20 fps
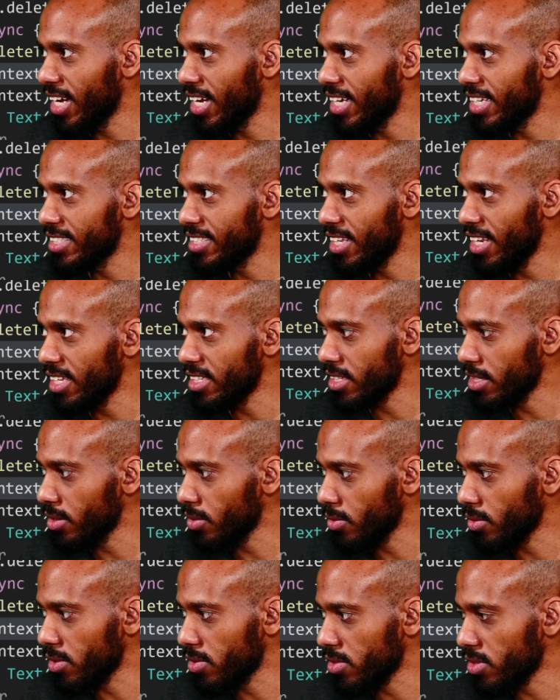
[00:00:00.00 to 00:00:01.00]
deleting on the
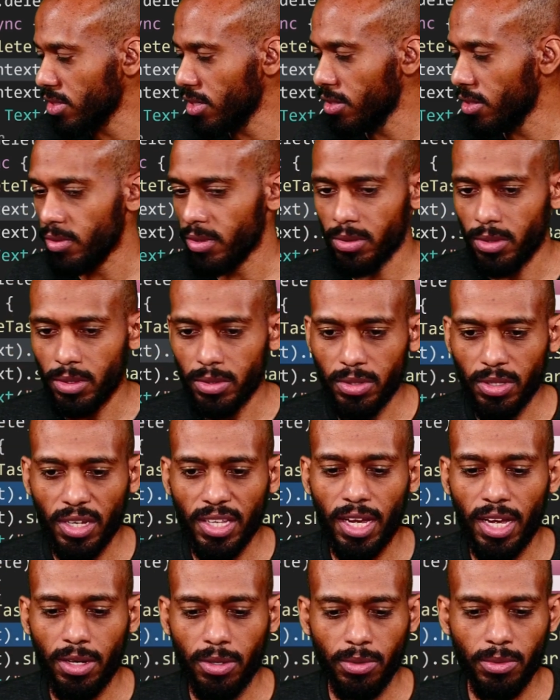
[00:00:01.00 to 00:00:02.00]
server, not
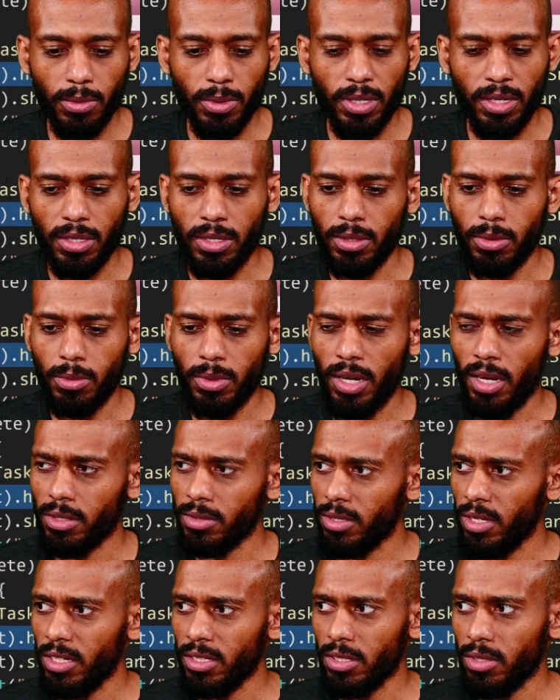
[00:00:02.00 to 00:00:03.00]
here we are
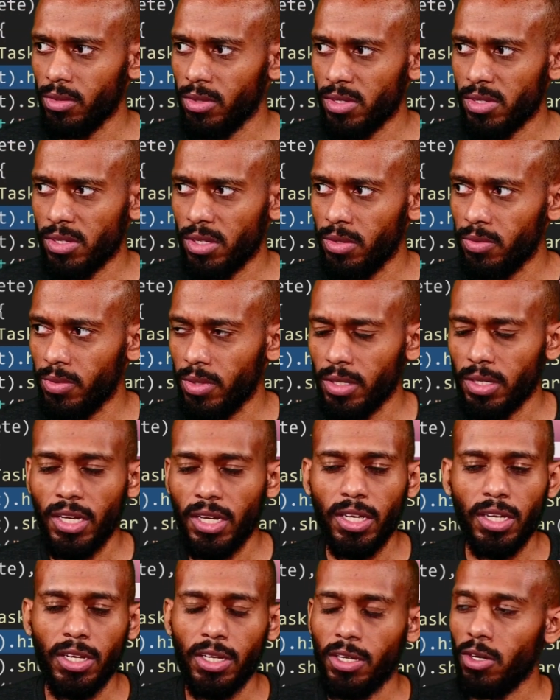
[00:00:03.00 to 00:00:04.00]
deleting on the server,
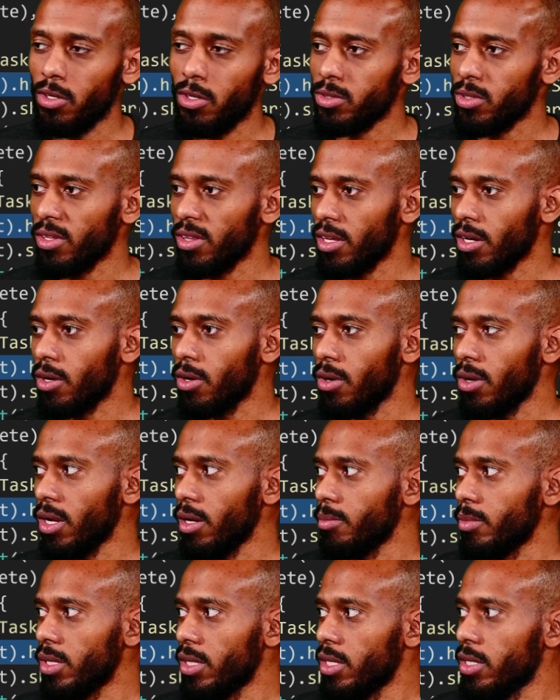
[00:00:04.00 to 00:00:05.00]
not on the column.
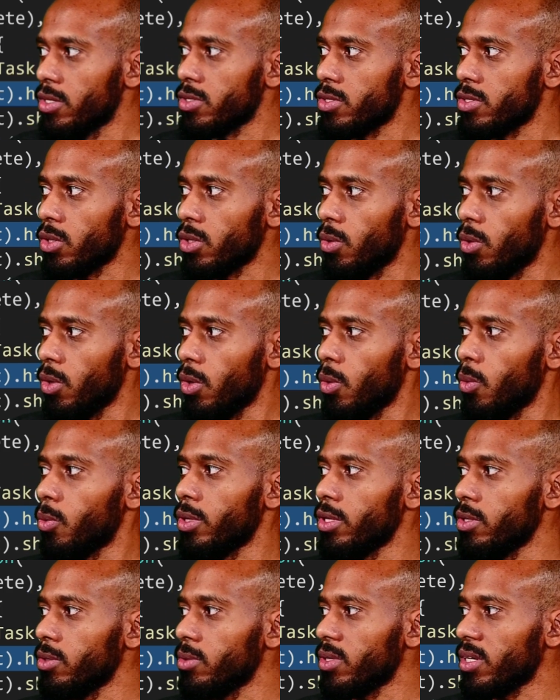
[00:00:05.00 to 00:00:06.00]
So when
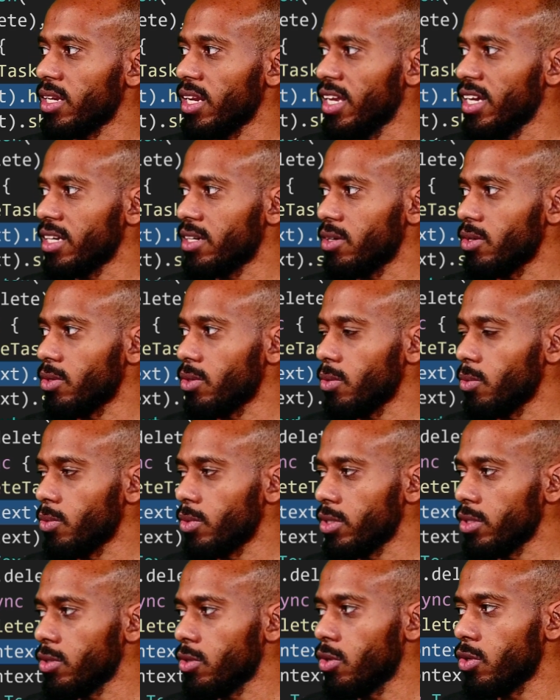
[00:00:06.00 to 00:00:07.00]
you click when you
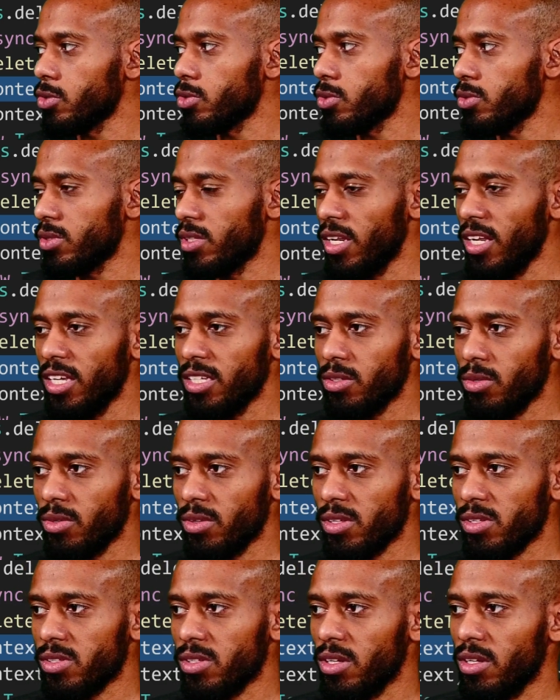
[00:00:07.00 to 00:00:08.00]
go to delete on
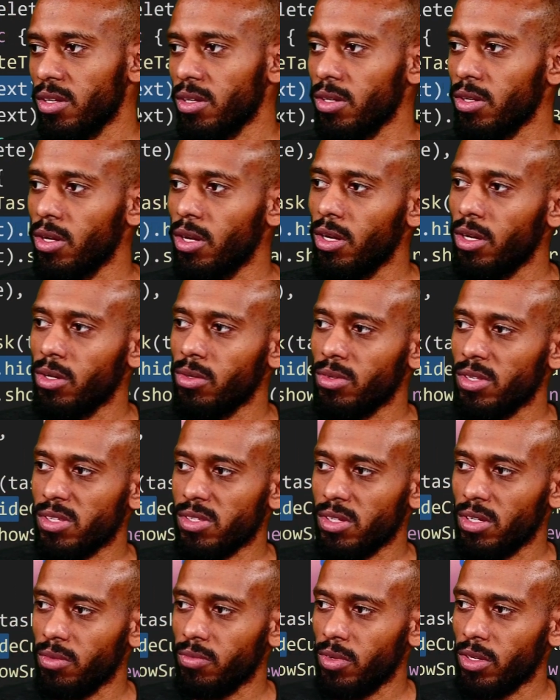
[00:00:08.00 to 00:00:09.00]
the
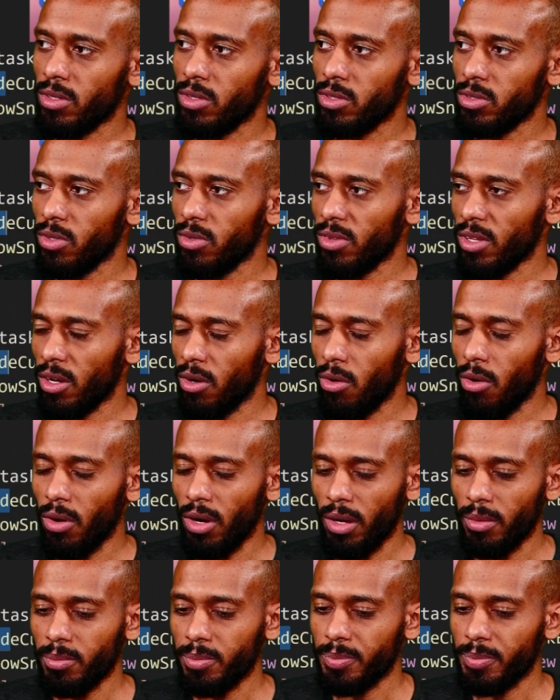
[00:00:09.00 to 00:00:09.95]
server, not on the column,